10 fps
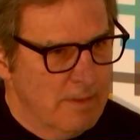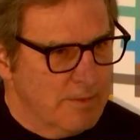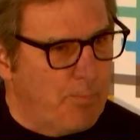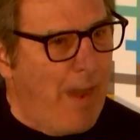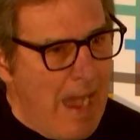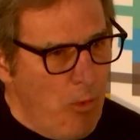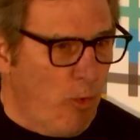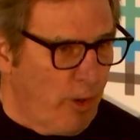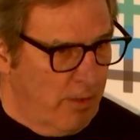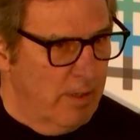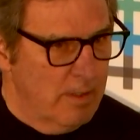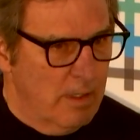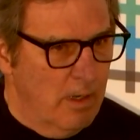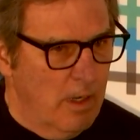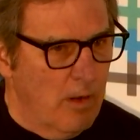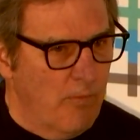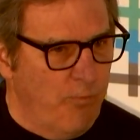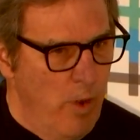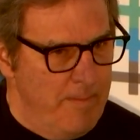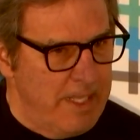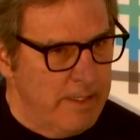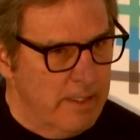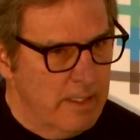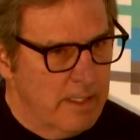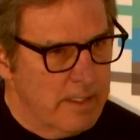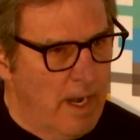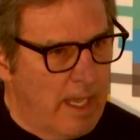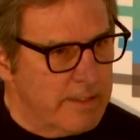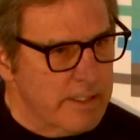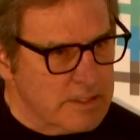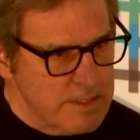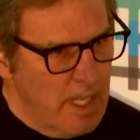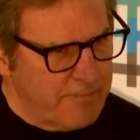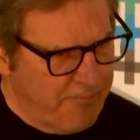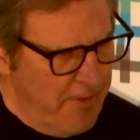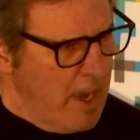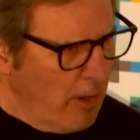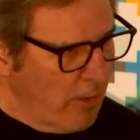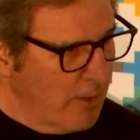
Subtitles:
the power of women, not it's not fair.